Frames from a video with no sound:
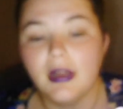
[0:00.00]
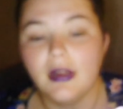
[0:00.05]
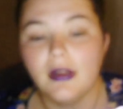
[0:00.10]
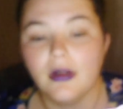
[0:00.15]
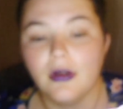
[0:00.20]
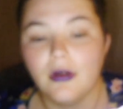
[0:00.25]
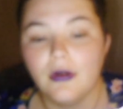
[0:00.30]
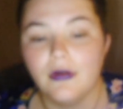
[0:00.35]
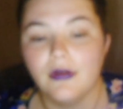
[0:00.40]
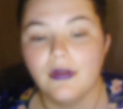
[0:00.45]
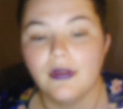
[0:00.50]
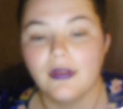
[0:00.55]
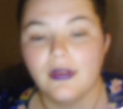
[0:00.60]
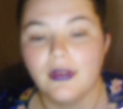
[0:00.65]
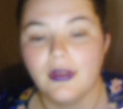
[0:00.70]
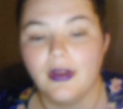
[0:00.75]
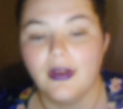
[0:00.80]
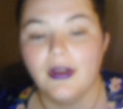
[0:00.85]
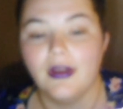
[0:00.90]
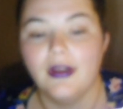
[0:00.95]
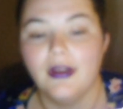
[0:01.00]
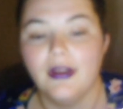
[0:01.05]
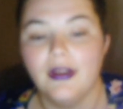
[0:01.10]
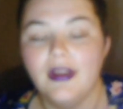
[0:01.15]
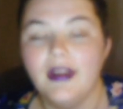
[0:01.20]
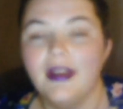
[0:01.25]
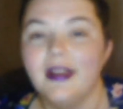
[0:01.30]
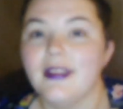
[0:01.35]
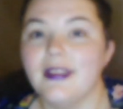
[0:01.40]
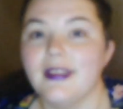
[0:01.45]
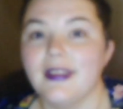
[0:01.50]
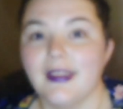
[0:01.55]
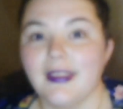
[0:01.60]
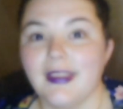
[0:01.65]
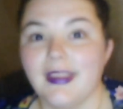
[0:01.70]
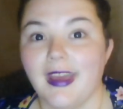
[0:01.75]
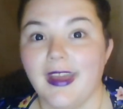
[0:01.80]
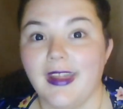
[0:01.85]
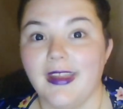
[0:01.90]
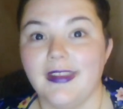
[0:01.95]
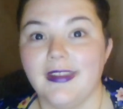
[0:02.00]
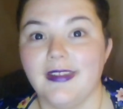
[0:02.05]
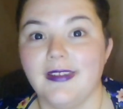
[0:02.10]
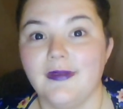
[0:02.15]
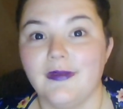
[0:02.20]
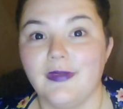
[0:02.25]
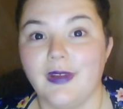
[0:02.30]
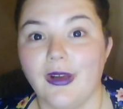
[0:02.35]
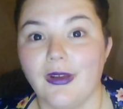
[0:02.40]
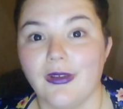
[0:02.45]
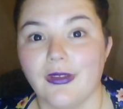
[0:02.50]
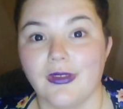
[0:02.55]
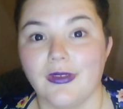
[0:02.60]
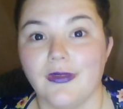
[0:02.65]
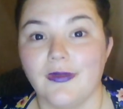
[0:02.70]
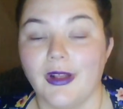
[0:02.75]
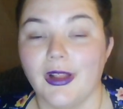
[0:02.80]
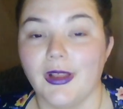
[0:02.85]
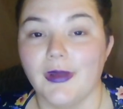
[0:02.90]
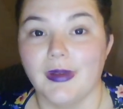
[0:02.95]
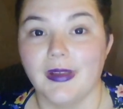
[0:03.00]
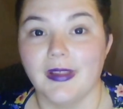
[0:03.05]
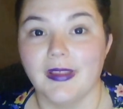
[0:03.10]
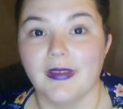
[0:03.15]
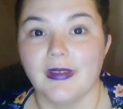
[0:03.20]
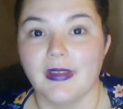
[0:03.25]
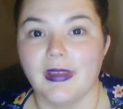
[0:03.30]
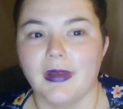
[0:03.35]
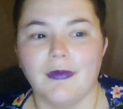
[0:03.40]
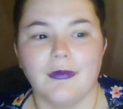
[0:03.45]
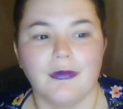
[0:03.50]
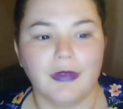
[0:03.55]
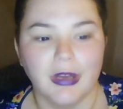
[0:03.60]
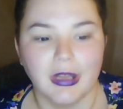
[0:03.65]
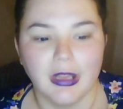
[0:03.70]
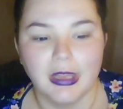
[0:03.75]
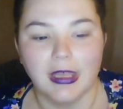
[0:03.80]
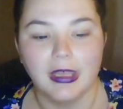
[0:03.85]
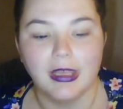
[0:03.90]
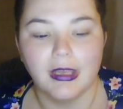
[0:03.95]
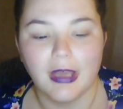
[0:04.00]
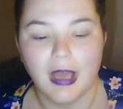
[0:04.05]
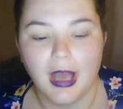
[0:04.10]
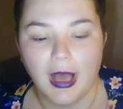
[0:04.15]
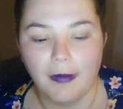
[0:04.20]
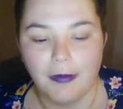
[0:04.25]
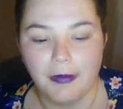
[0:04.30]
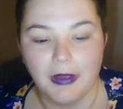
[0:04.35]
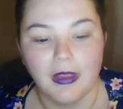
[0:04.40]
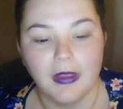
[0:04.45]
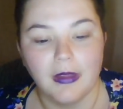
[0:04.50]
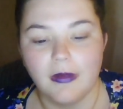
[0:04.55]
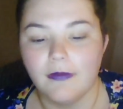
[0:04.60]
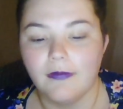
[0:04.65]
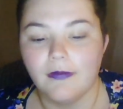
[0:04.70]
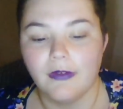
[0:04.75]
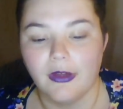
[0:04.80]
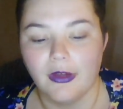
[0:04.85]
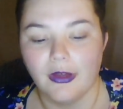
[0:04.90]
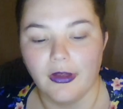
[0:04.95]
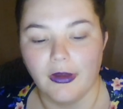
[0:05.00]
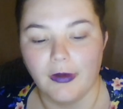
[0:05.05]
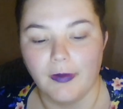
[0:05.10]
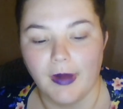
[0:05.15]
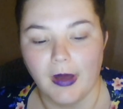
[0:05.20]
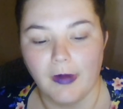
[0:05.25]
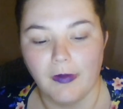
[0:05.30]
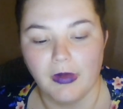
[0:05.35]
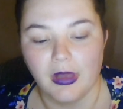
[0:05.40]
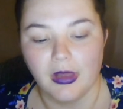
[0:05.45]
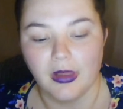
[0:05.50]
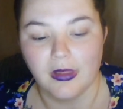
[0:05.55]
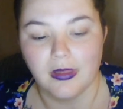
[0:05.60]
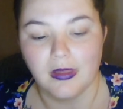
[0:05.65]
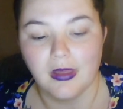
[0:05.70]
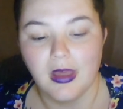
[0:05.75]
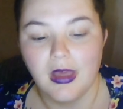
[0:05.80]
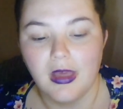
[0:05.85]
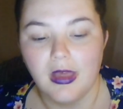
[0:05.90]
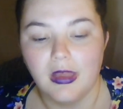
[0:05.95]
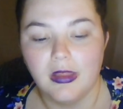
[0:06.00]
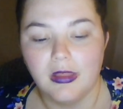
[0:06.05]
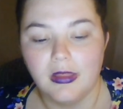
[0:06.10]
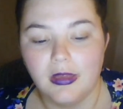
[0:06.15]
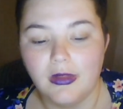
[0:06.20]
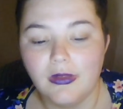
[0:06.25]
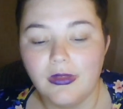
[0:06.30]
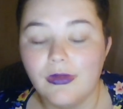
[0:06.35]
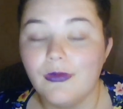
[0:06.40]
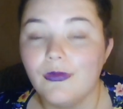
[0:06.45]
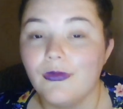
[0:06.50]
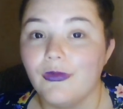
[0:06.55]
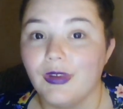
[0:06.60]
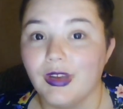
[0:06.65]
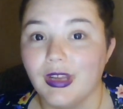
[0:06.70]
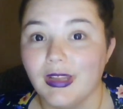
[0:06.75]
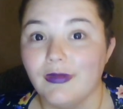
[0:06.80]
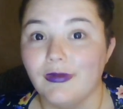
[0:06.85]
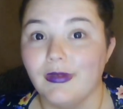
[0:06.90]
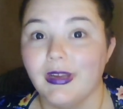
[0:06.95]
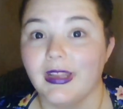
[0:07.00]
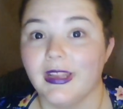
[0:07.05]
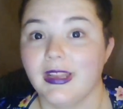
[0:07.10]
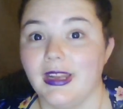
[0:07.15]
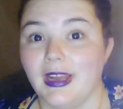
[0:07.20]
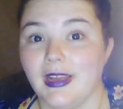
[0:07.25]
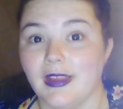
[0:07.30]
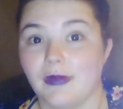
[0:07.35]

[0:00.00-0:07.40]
close to 10,000 followers, which I'm really happy for her about, because she does some really, really nice